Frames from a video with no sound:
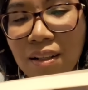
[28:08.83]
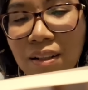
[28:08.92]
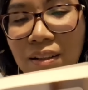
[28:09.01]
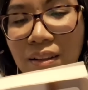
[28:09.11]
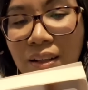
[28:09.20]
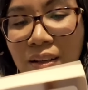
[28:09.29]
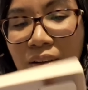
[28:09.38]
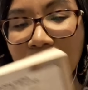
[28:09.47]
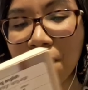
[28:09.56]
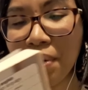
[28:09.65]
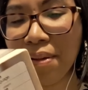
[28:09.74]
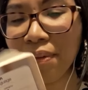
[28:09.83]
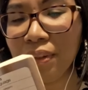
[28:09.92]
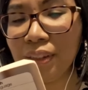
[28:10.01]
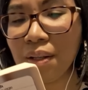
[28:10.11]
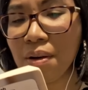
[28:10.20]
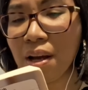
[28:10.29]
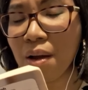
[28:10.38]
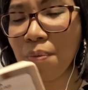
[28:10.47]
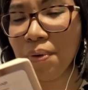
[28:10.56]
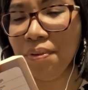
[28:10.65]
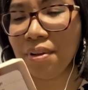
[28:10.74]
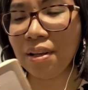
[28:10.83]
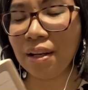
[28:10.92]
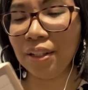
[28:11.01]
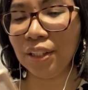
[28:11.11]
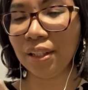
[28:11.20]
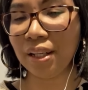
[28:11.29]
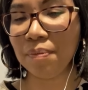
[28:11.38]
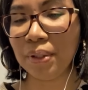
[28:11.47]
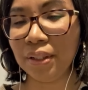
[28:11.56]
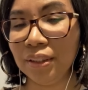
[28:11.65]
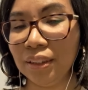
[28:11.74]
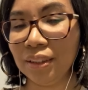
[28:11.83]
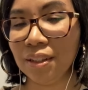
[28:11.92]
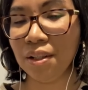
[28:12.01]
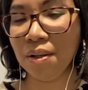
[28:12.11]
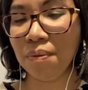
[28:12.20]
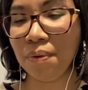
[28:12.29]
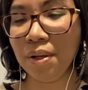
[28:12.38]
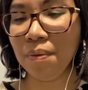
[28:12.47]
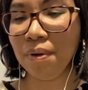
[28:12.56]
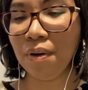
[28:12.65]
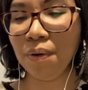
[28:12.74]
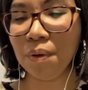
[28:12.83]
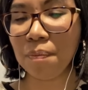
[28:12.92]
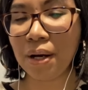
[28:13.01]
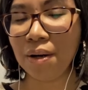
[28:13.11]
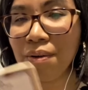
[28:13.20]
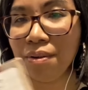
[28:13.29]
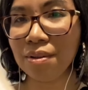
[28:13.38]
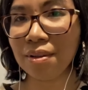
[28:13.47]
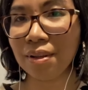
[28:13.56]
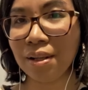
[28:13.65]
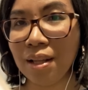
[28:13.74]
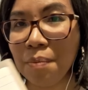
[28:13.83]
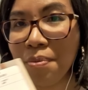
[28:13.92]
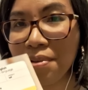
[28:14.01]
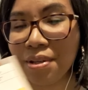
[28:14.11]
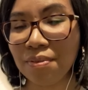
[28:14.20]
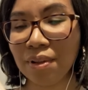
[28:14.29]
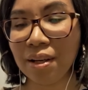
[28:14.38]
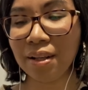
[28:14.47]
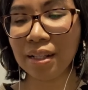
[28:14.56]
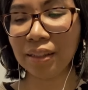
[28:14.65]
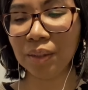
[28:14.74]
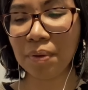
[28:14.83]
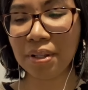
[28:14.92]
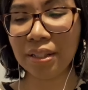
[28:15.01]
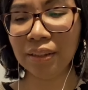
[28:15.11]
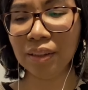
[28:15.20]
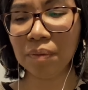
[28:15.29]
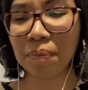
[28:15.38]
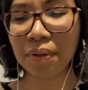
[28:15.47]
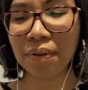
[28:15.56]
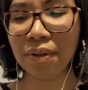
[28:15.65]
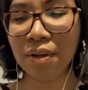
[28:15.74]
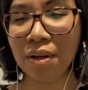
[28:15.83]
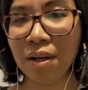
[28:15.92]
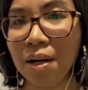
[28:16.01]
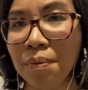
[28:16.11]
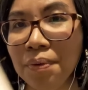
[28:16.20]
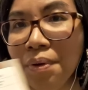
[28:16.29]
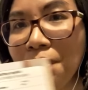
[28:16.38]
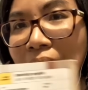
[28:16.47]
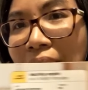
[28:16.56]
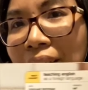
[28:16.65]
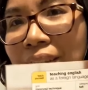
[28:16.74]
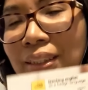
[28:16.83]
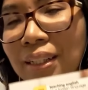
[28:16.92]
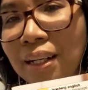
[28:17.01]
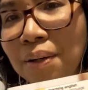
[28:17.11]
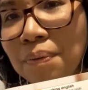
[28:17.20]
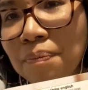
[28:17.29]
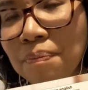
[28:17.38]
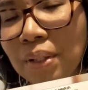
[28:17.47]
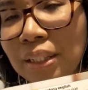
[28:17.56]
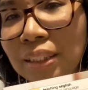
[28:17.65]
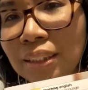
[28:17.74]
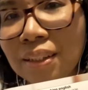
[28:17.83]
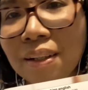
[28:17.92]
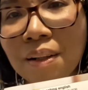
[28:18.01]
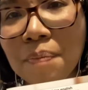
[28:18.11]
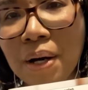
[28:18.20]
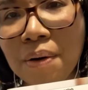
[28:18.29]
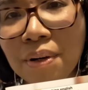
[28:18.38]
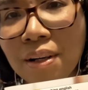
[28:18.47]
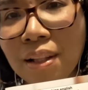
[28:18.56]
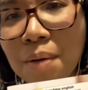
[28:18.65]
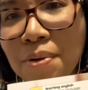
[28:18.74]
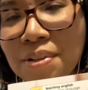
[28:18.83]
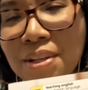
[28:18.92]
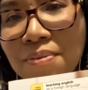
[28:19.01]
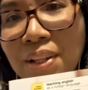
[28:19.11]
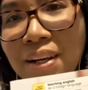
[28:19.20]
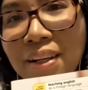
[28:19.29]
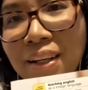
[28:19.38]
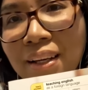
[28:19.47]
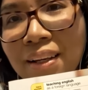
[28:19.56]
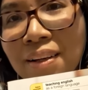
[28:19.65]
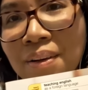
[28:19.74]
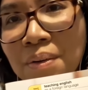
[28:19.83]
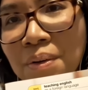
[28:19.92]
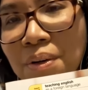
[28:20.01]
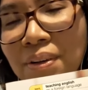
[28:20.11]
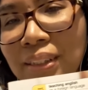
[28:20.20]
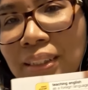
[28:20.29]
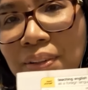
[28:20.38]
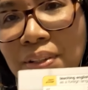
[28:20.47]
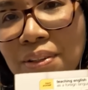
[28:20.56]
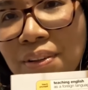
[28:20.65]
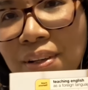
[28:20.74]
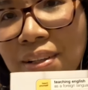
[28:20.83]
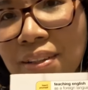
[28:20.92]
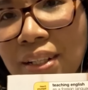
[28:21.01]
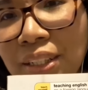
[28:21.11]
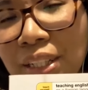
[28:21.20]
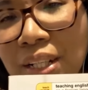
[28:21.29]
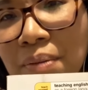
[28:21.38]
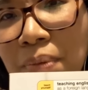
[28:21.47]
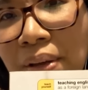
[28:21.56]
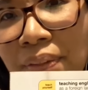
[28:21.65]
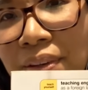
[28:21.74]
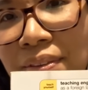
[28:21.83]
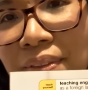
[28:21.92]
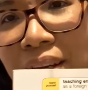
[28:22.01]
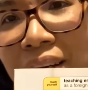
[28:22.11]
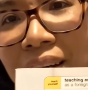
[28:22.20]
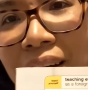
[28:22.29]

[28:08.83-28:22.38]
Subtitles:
like other methods. I wonder actually, because we were all about the collaborative learning experience, but I wonder what it is now. Is it still about collaborative learning, or is there another teaching method that